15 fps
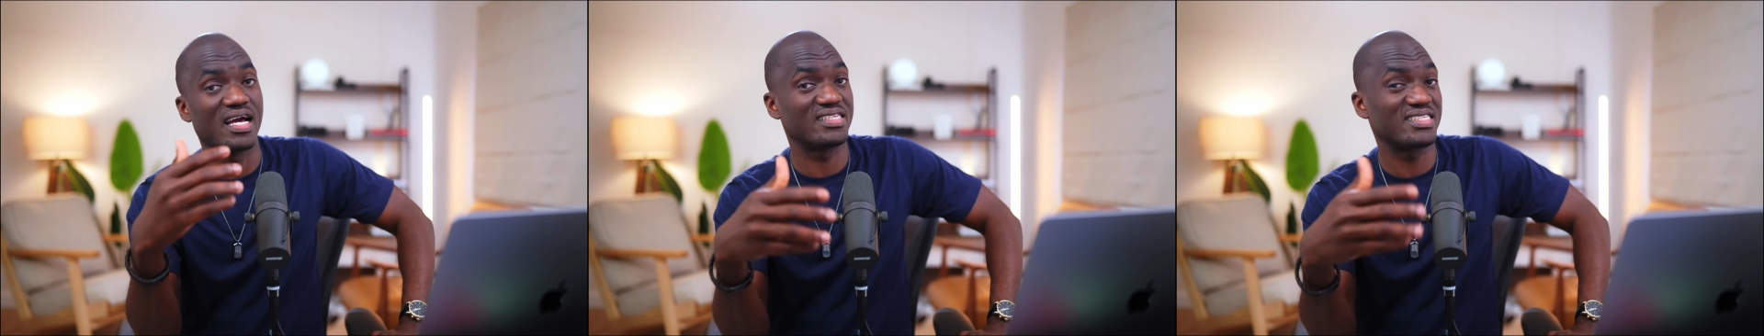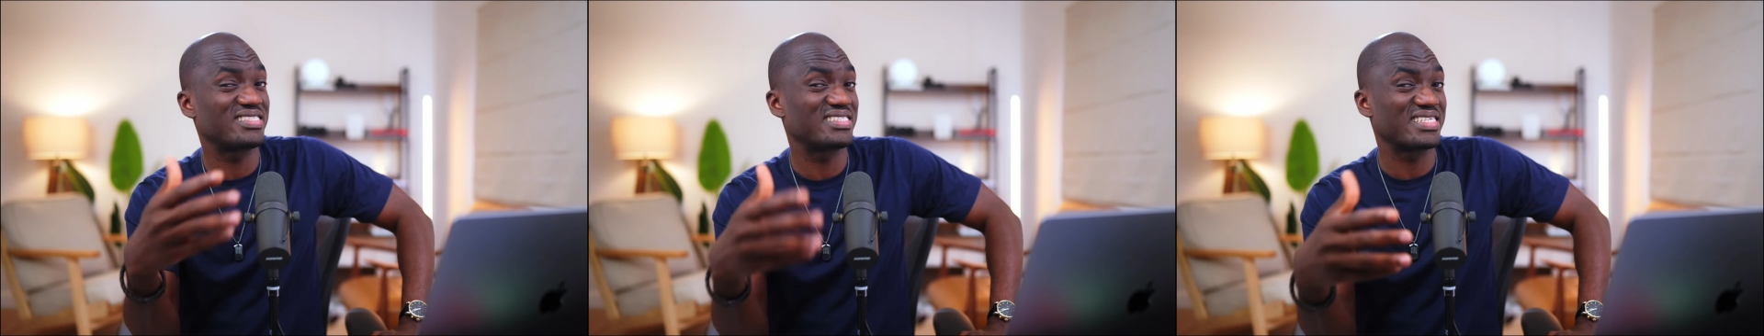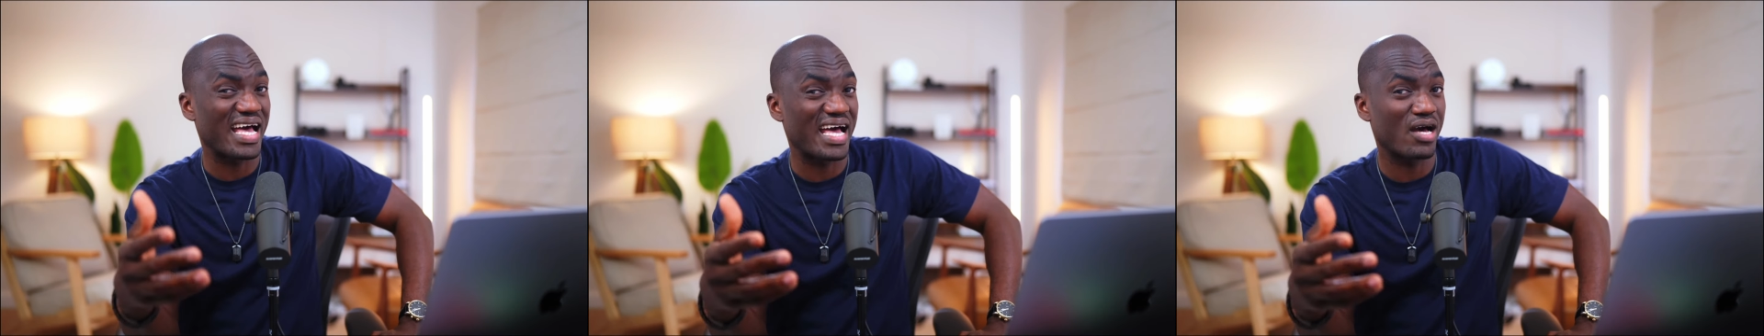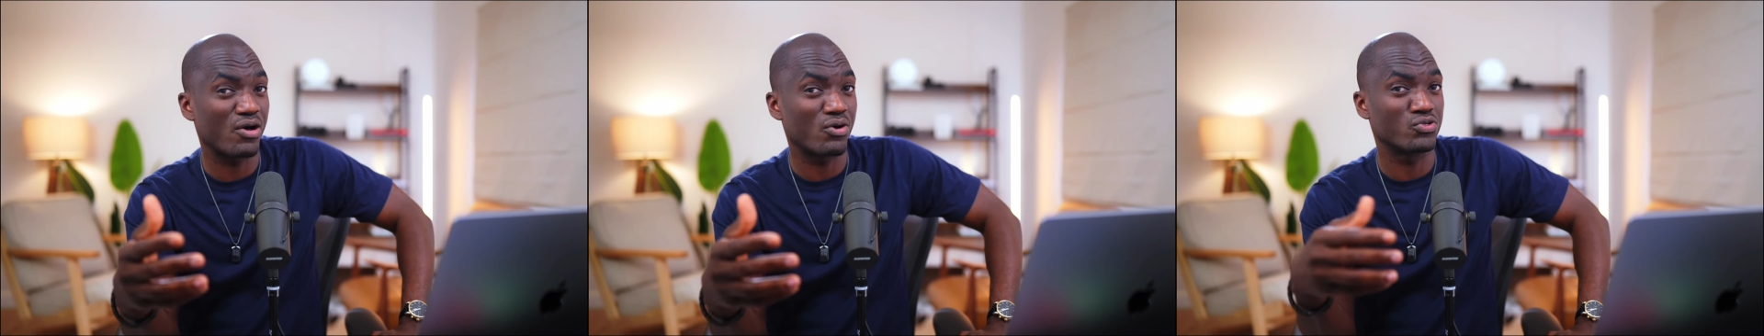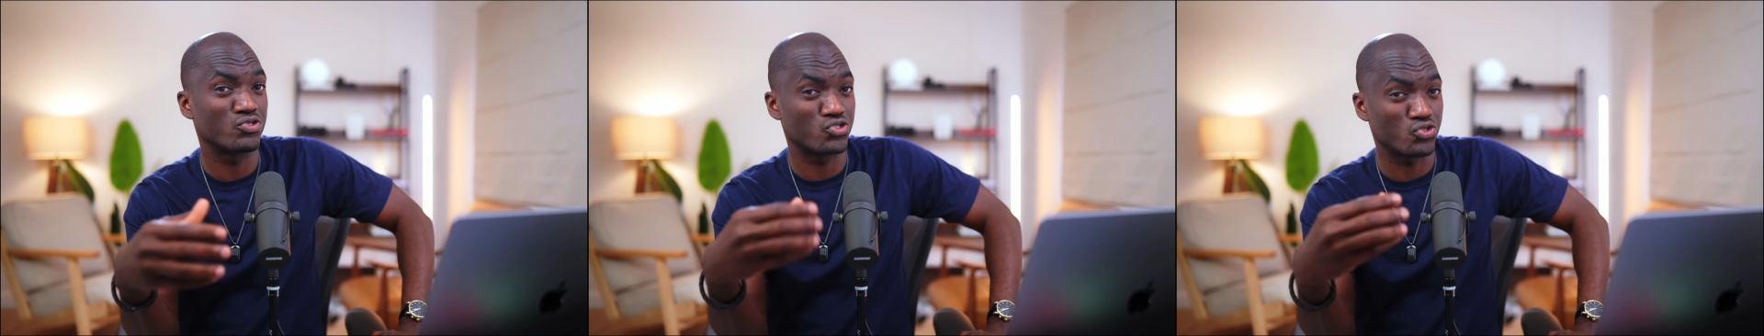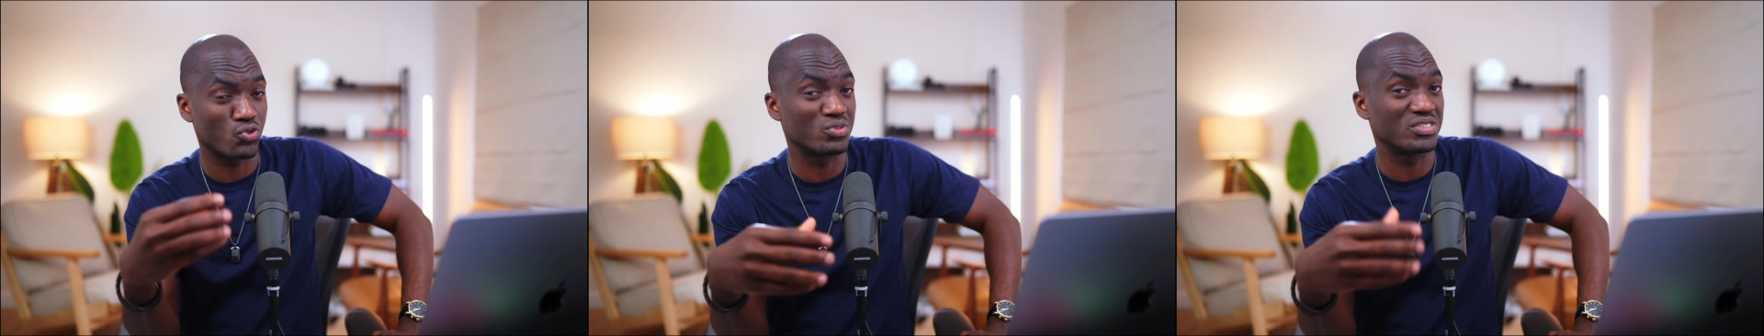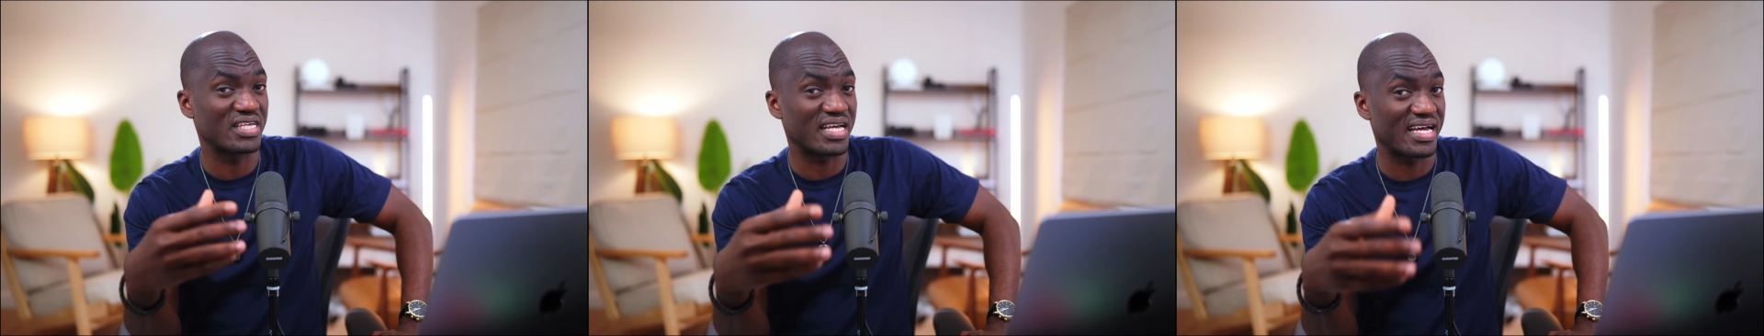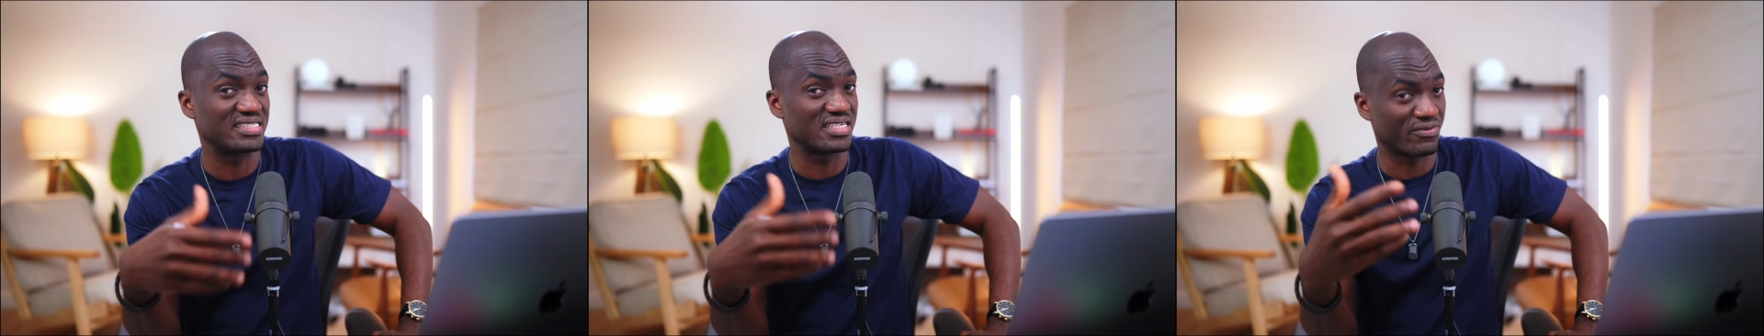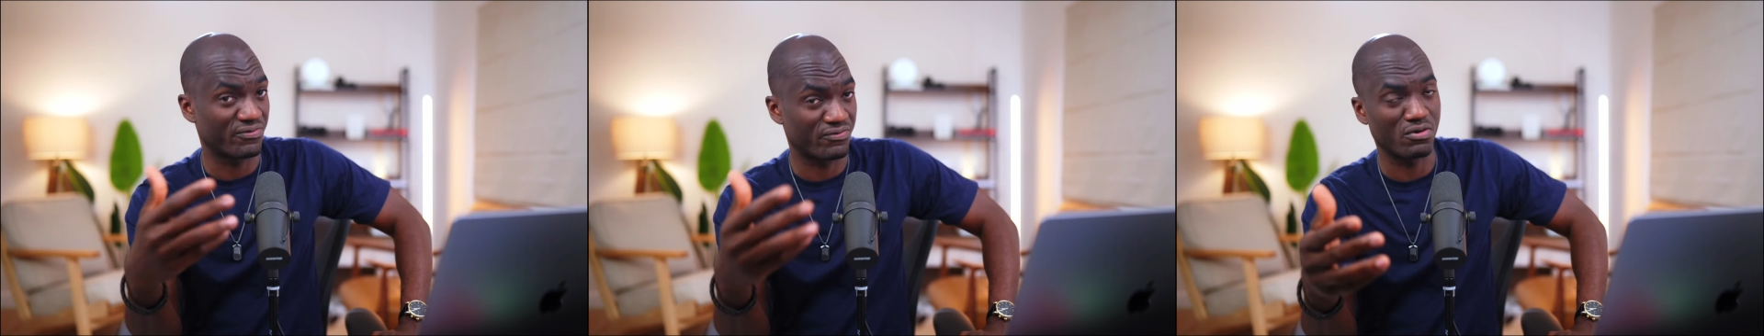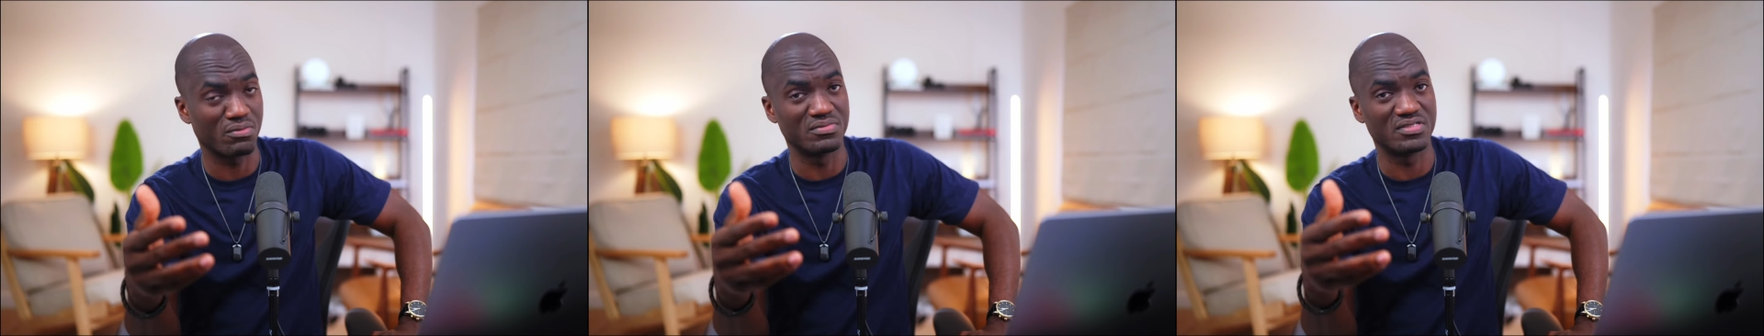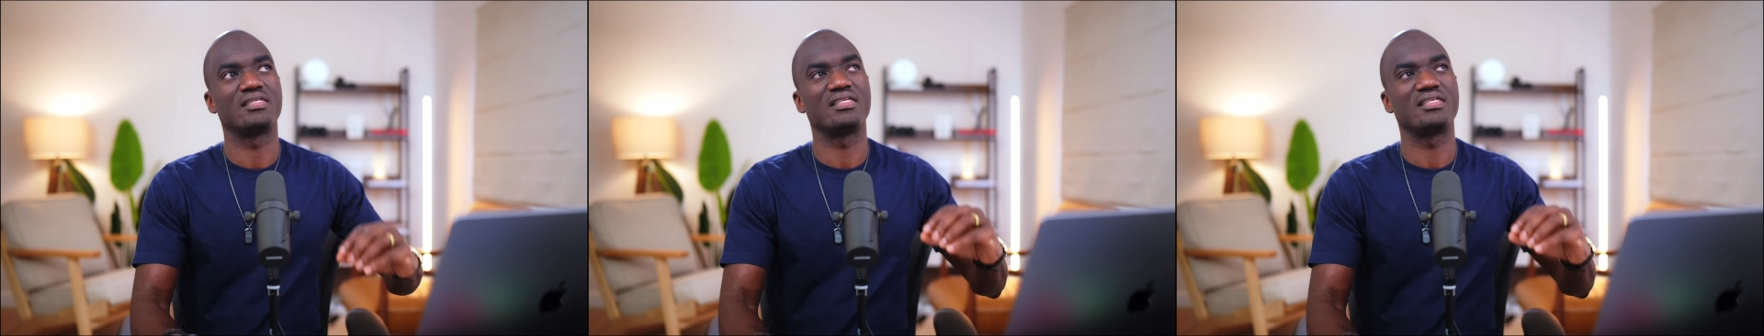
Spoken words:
And this is how soul ties are formed.